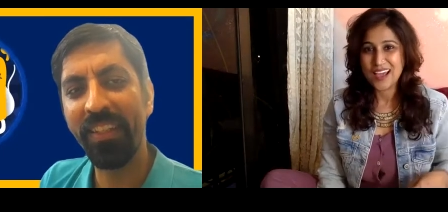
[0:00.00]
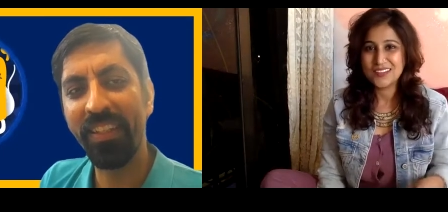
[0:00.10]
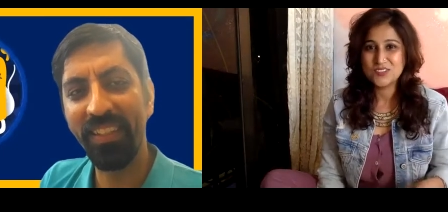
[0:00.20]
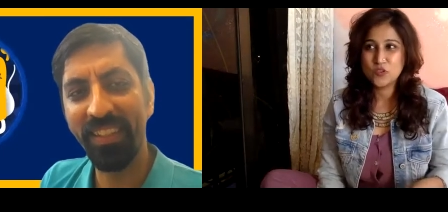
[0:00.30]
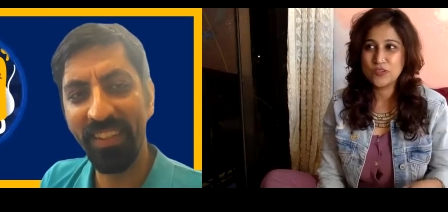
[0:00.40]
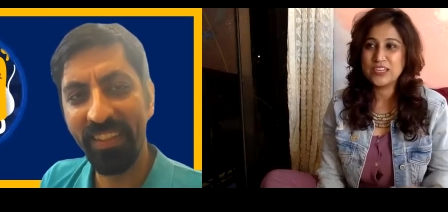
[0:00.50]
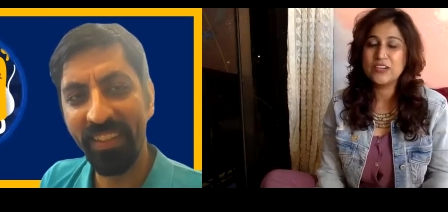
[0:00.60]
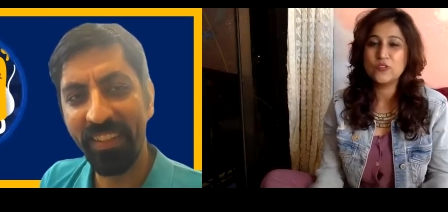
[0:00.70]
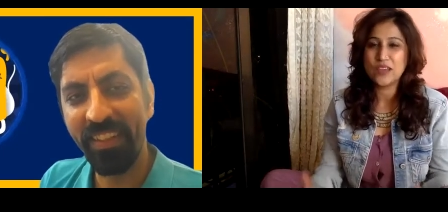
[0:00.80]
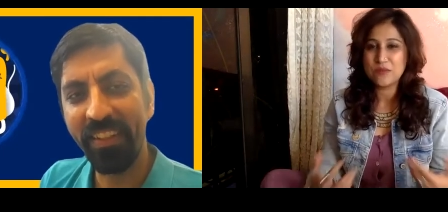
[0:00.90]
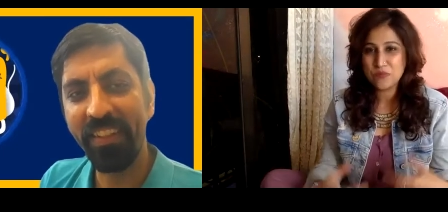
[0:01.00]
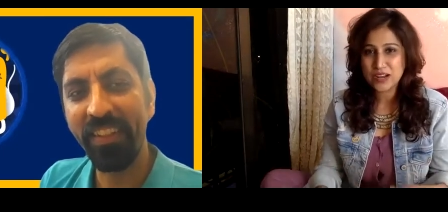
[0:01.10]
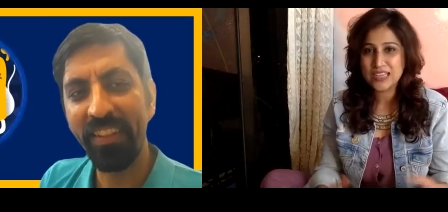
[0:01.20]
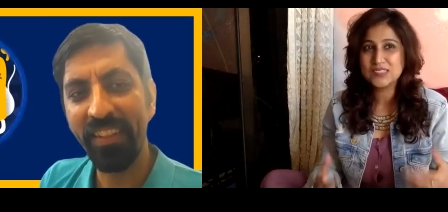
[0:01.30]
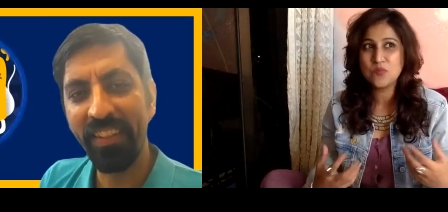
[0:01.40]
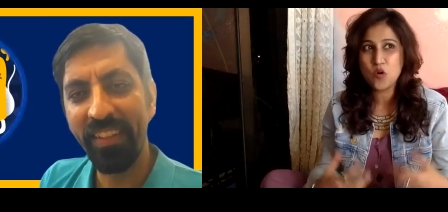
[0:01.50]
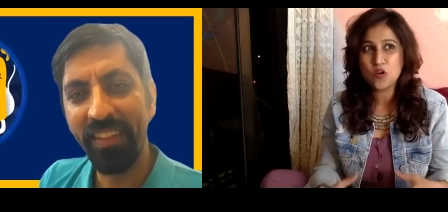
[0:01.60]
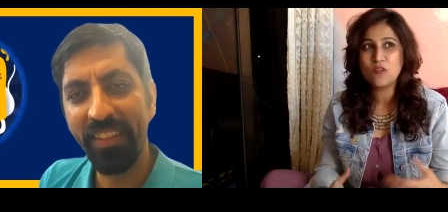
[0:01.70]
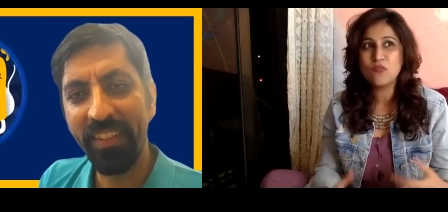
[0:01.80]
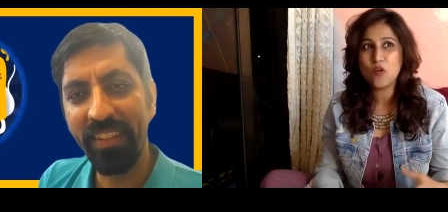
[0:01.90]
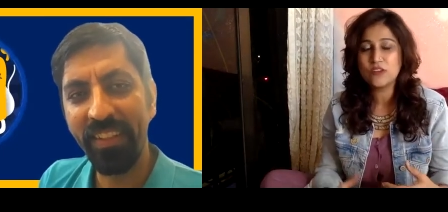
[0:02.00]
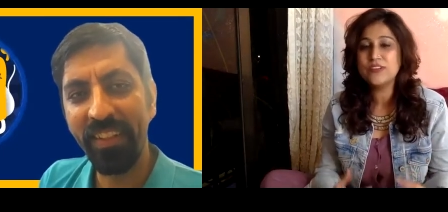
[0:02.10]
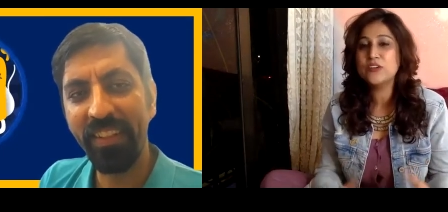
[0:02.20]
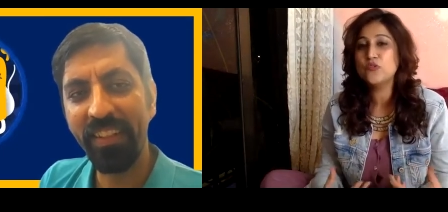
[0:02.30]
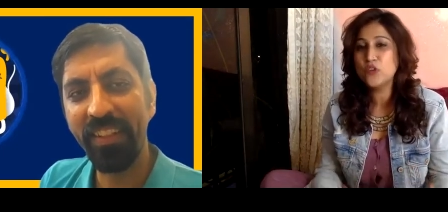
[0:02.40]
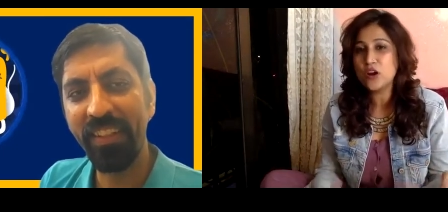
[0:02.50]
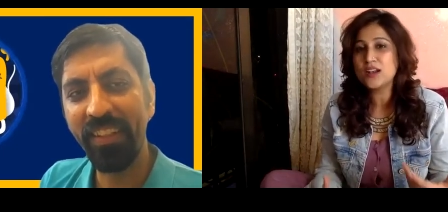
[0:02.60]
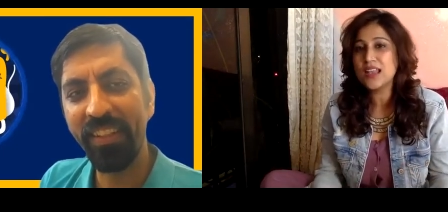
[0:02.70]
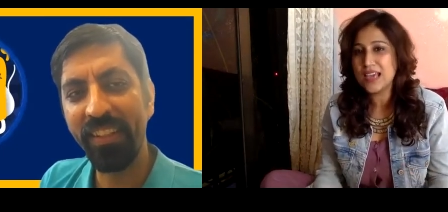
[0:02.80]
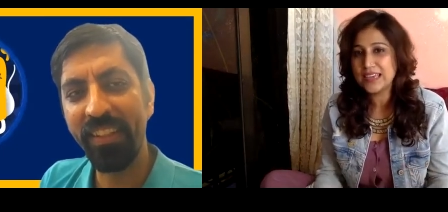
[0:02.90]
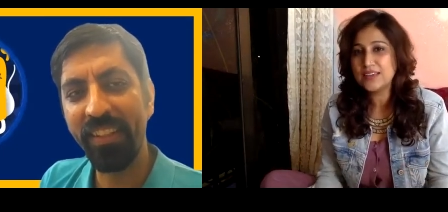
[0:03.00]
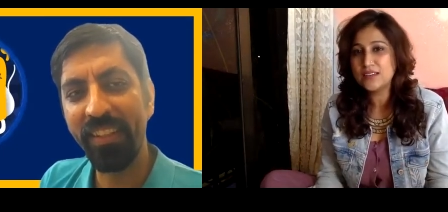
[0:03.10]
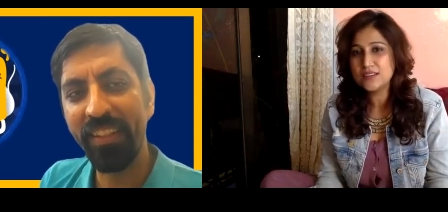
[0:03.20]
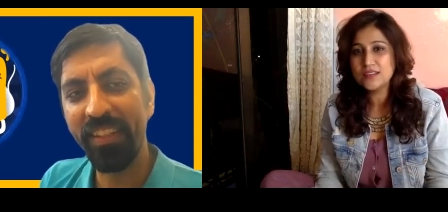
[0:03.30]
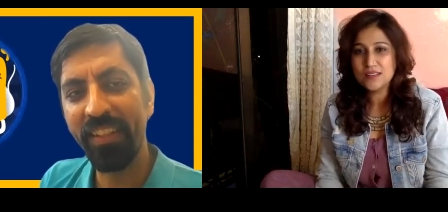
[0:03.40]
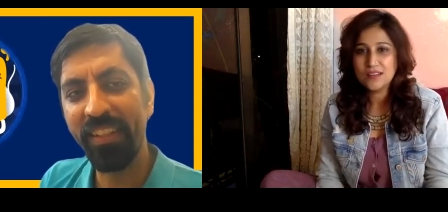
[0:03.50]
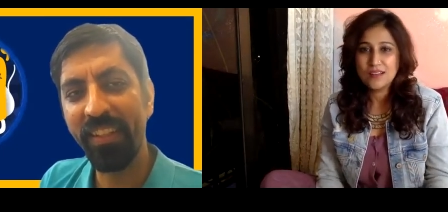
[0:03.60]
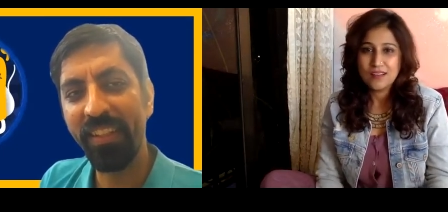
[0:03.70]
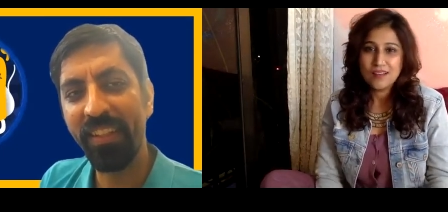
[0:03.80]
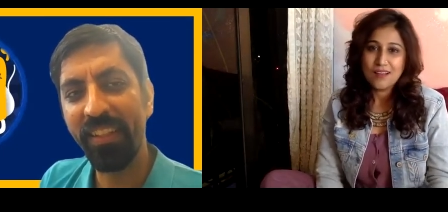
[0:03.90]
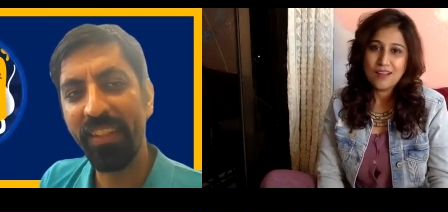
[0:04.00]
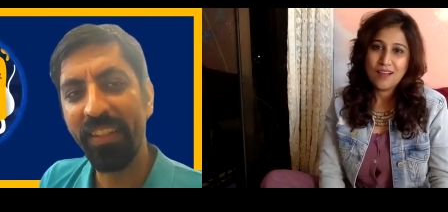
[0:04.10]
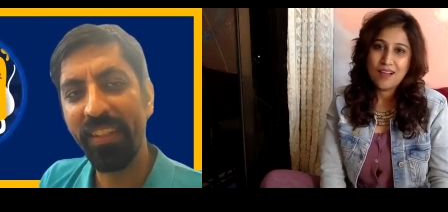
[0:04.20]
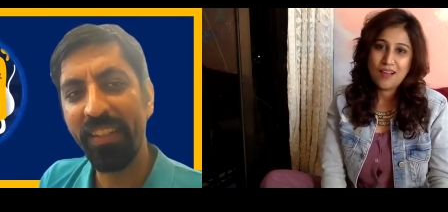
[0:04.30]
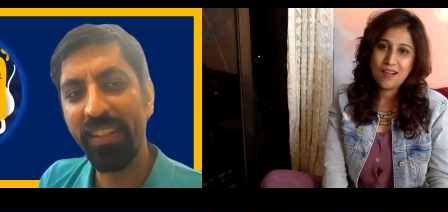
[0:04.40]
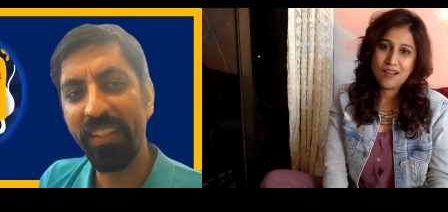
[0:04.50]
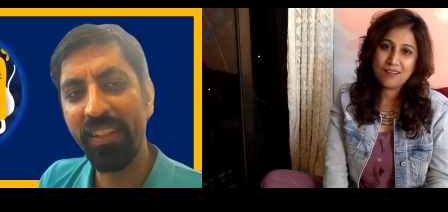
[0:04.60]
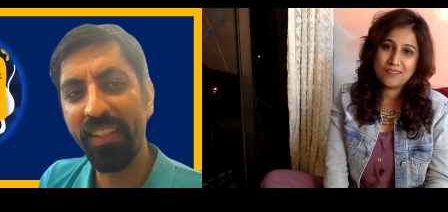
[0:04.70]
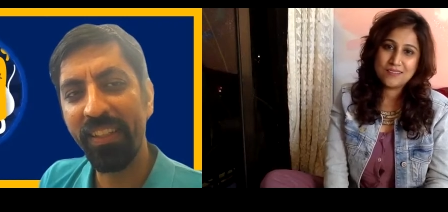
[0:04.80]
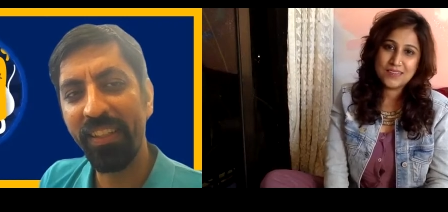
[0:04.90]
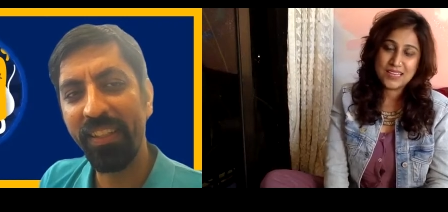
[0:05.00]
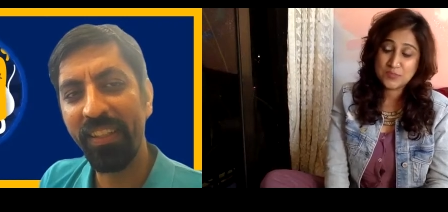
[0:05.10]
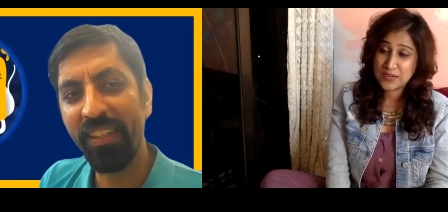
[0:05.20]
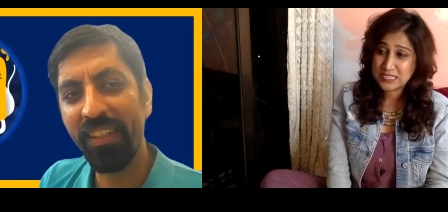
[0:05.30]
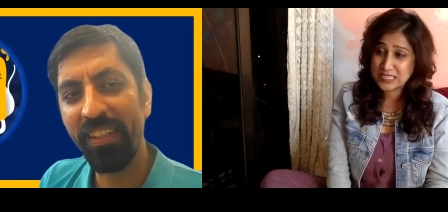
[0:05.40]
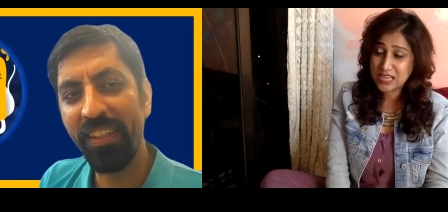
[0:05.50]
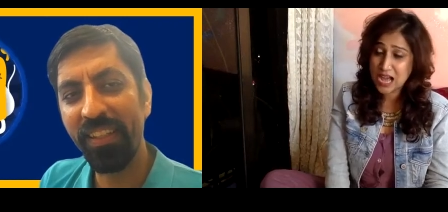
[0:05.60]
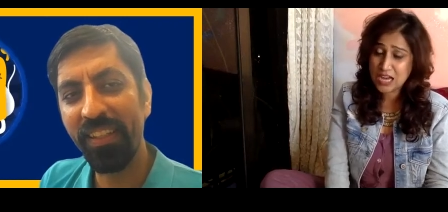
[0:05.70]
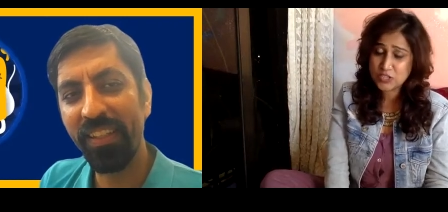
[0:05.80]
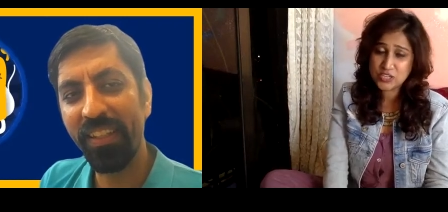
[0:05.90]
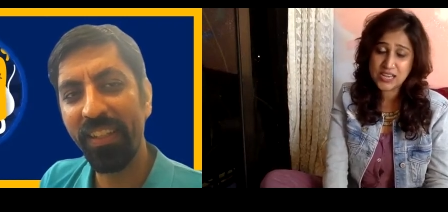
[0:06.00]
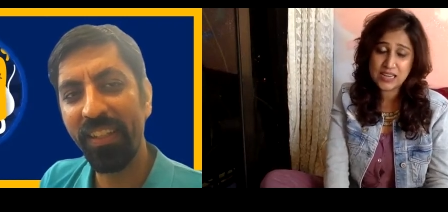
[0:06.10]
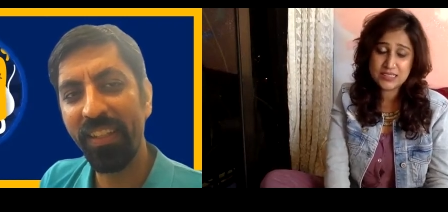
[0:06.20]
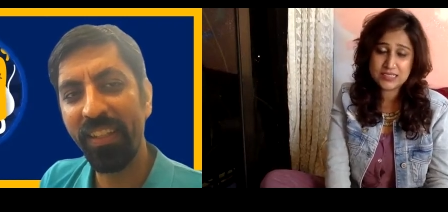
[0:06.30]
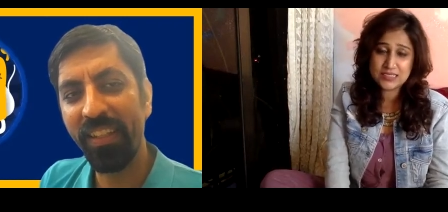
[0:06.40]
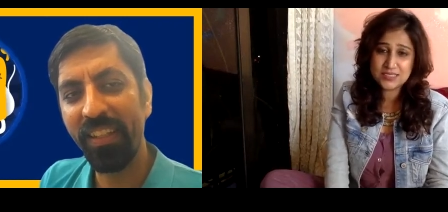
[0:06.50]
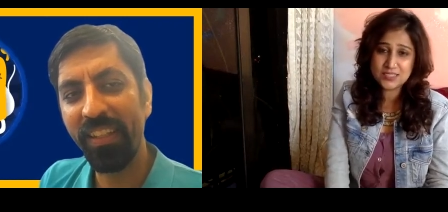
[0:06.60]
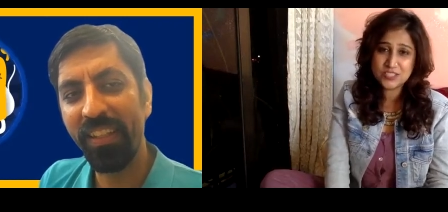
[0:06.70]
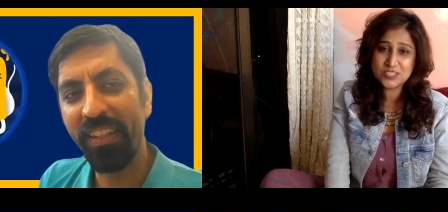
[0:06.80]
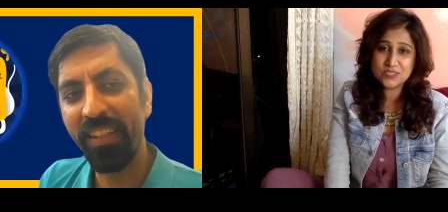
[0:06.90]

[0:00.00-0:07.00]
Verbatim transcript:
Speaker 1: And so we need to embrace more of what we do not like, uh, especially the harsh realities such as